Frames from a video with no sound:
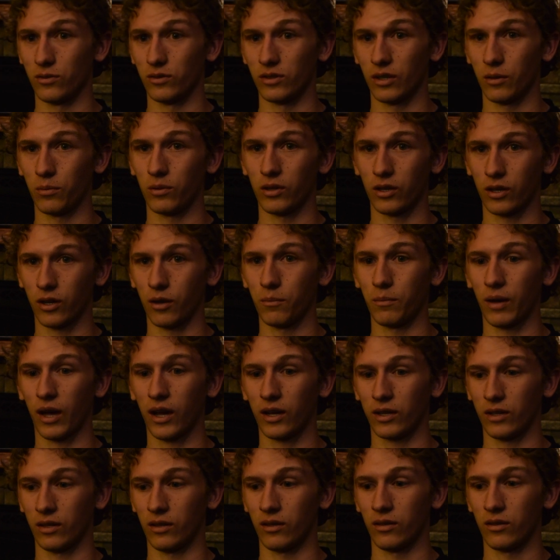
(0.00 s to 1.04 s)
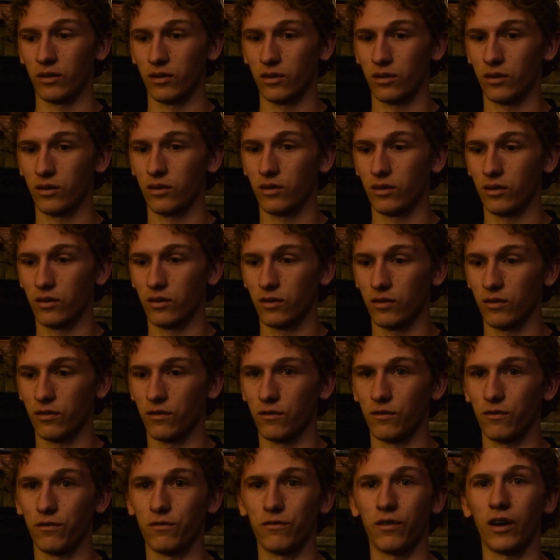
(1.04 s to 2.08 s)
able to come back and
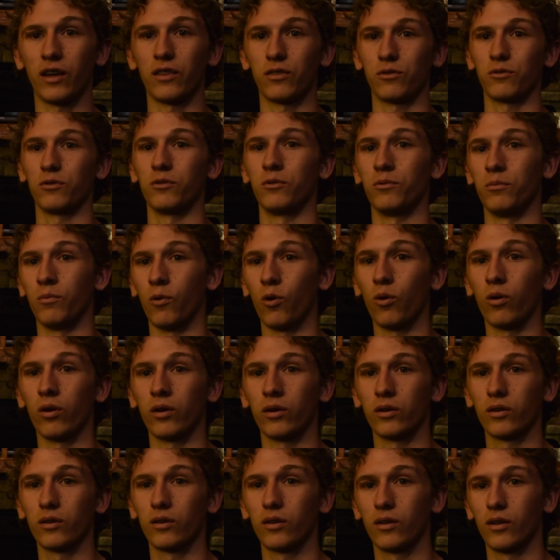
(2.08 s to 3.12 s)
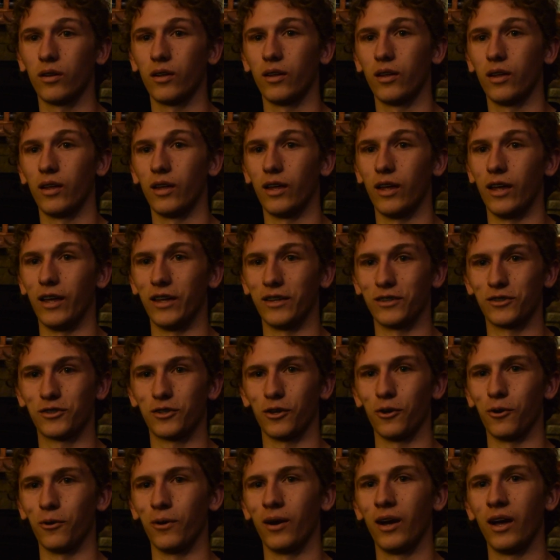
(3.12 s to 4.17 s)
fight through more. And
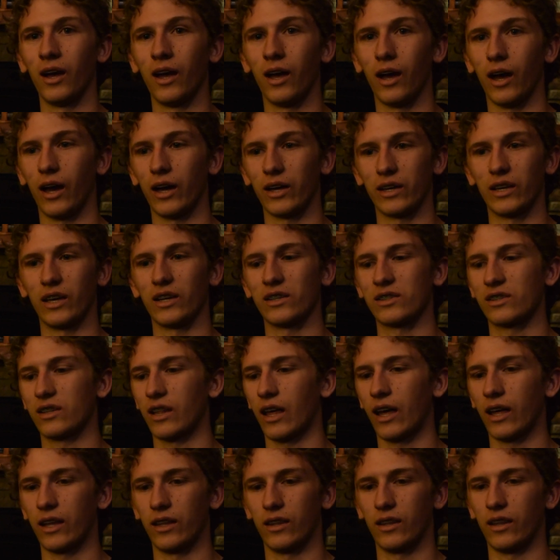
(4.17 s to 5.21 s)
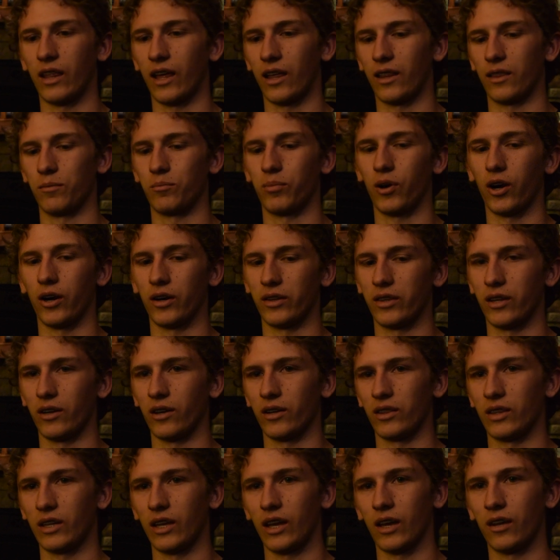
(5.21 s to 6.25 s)
so I guess that part there
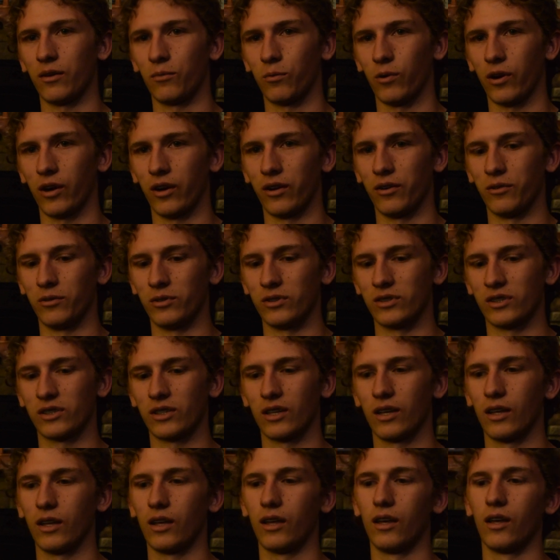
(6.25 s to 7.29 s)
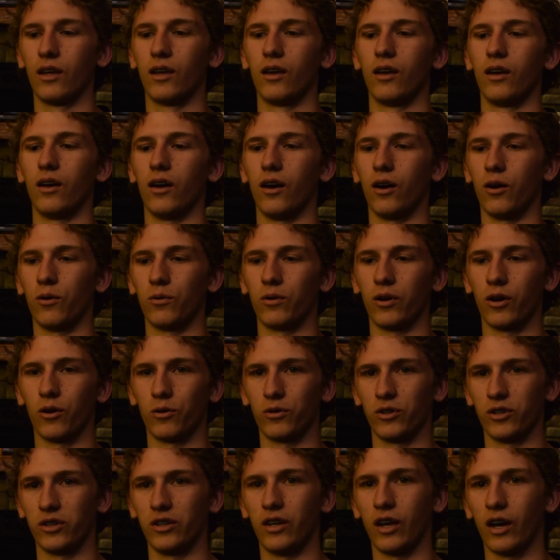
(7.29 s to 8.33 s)
at the end where it was, oh no,
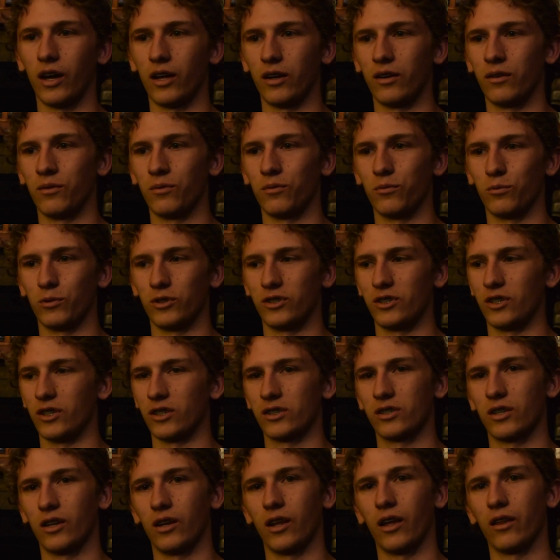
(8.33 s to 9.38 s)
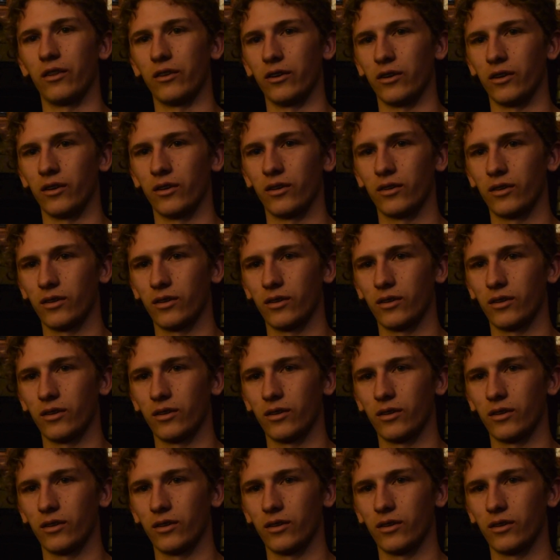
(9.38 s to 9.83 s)
you're done, was just another